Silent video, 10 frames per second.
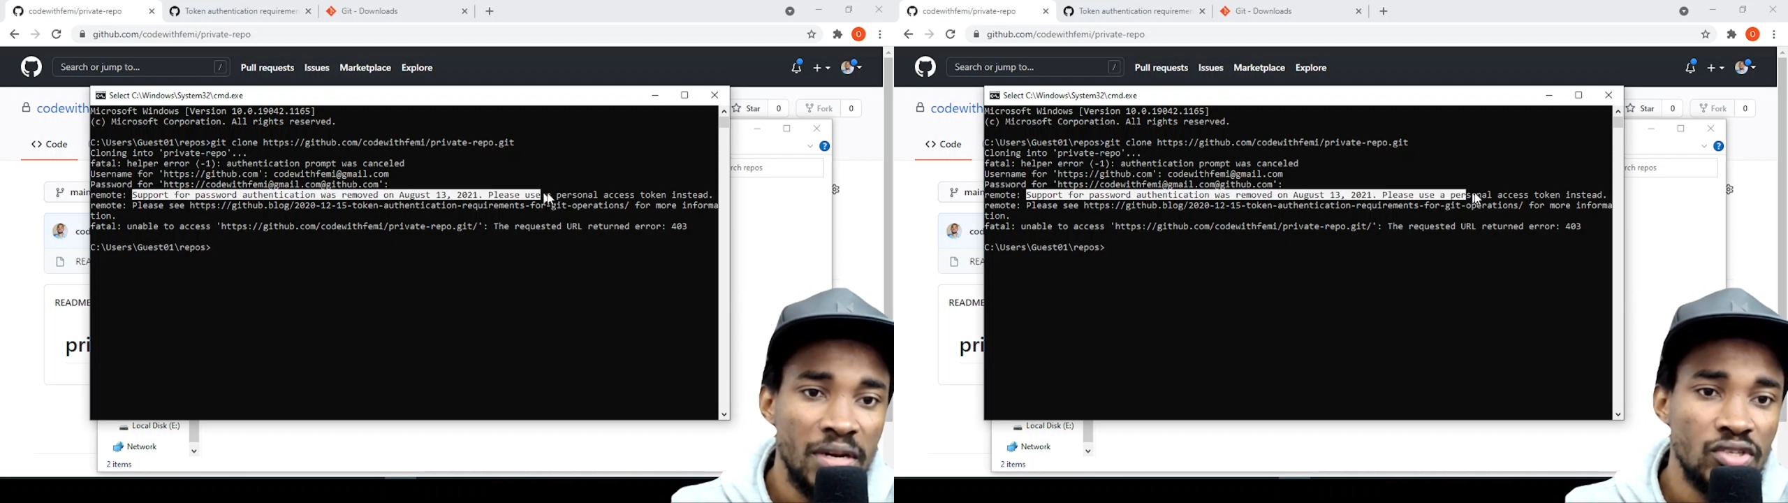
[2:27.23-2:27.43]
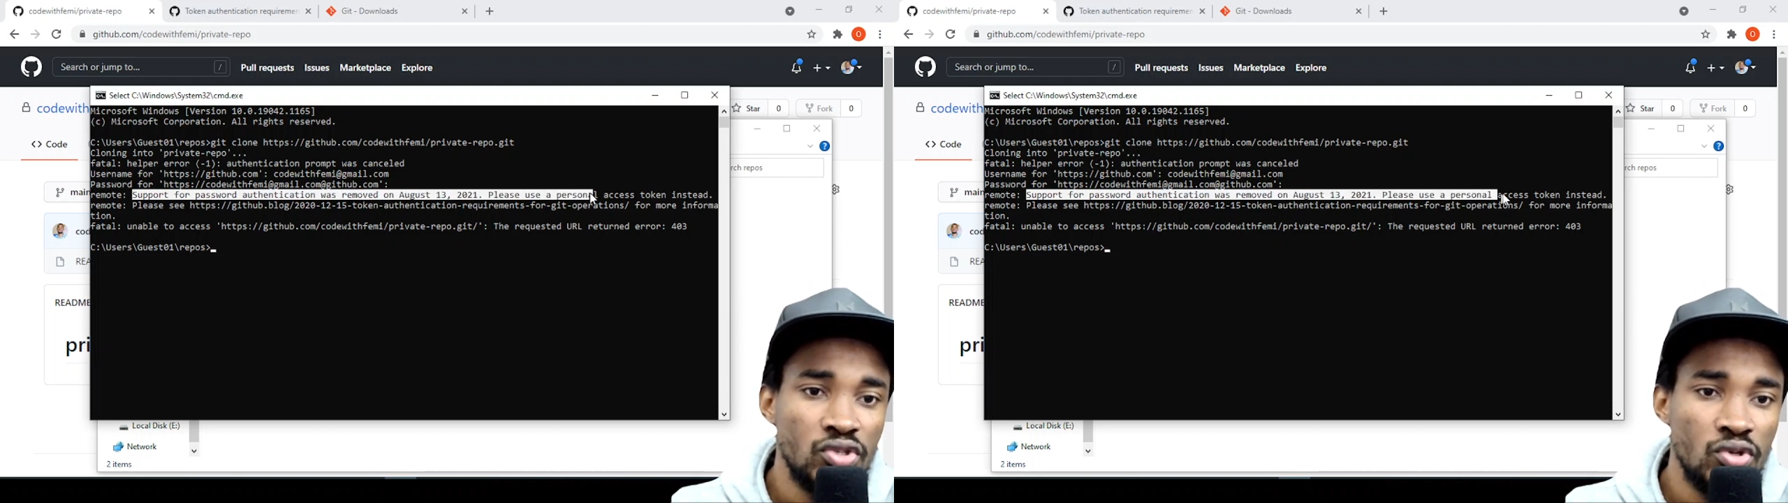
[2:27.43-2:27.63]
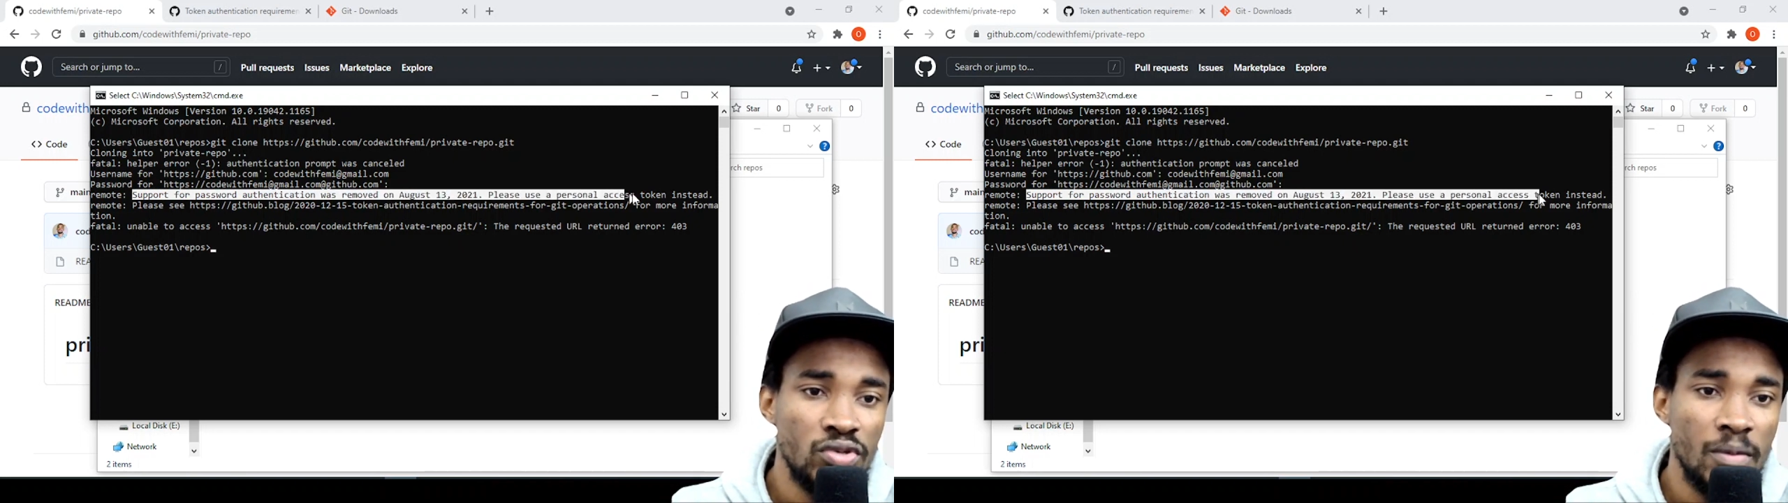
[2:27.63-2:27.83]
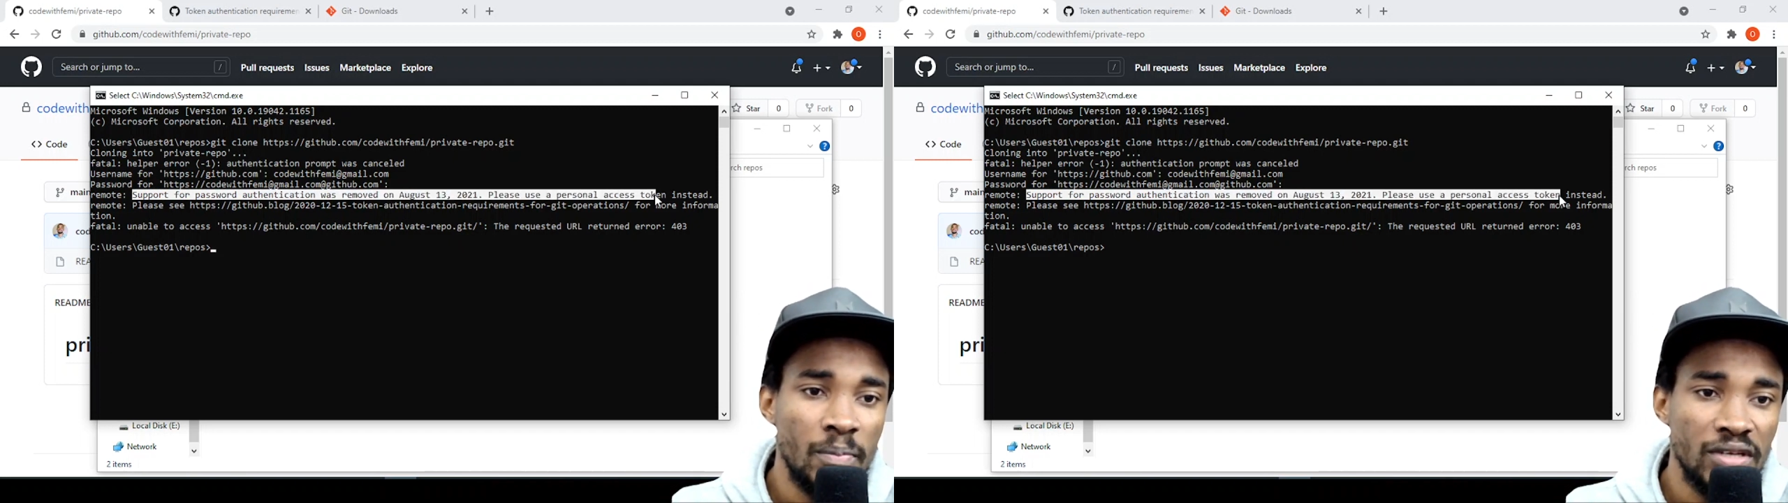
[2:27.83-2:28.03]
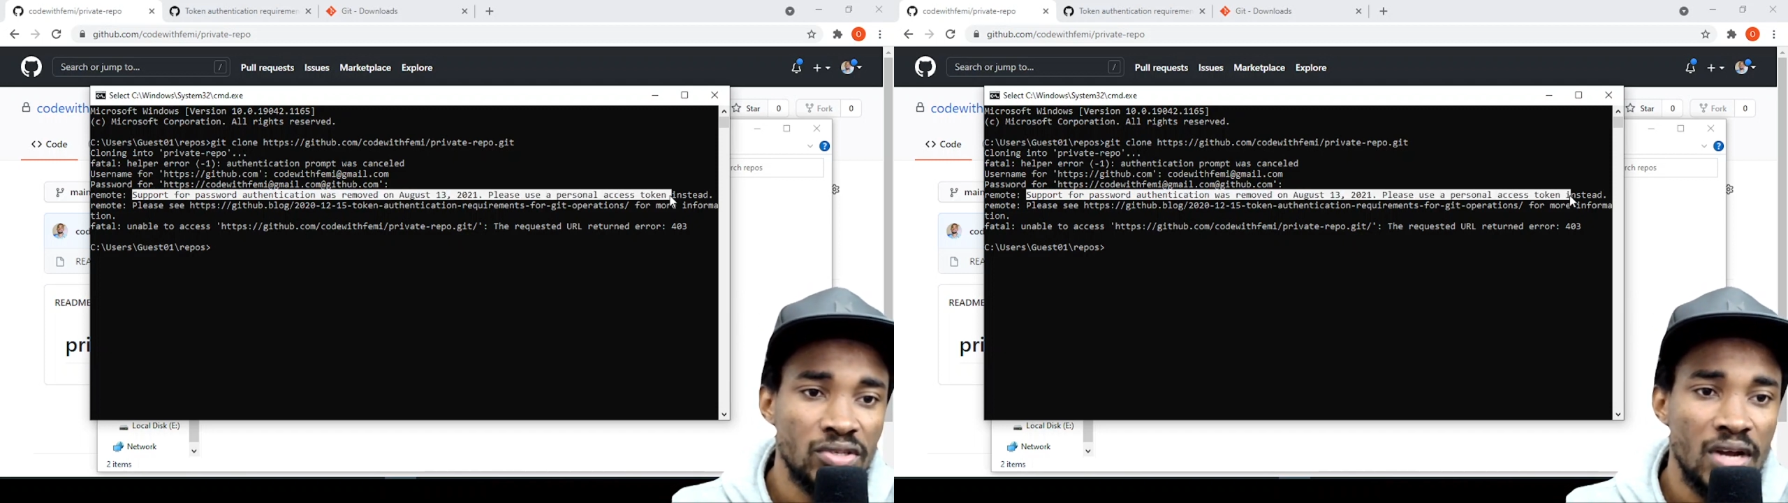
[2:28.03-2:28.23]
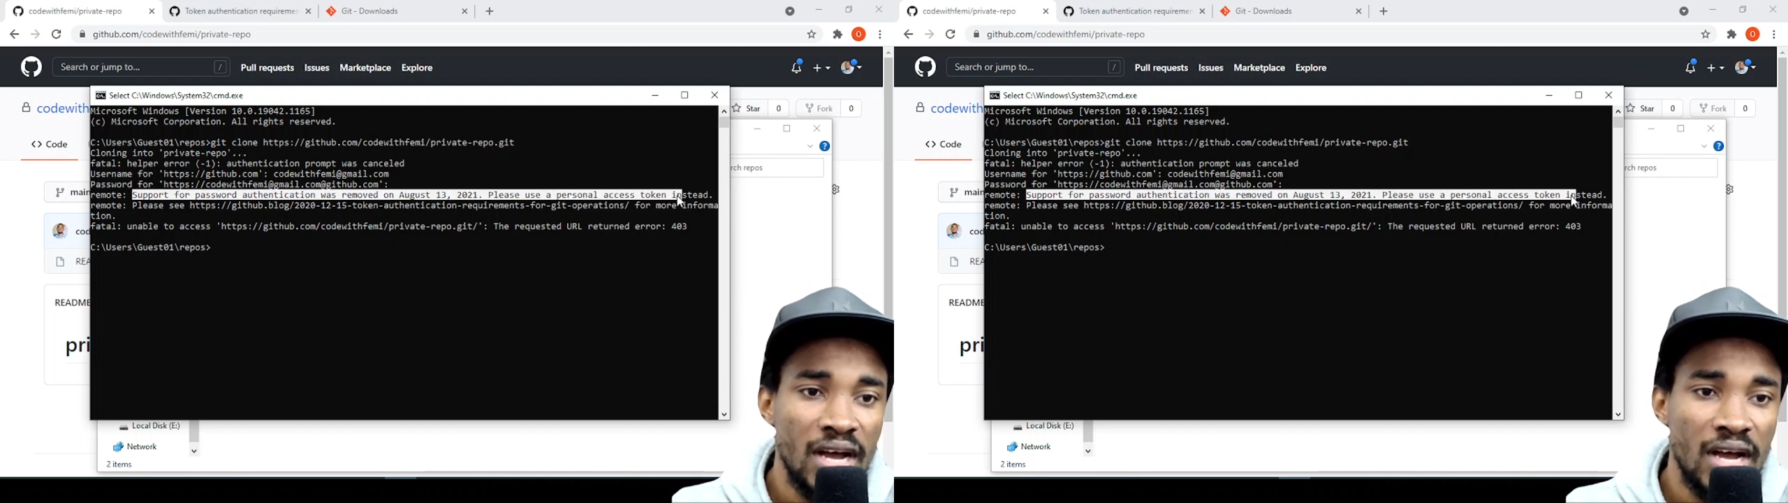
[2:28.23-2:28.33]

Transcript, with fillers: Please use a personal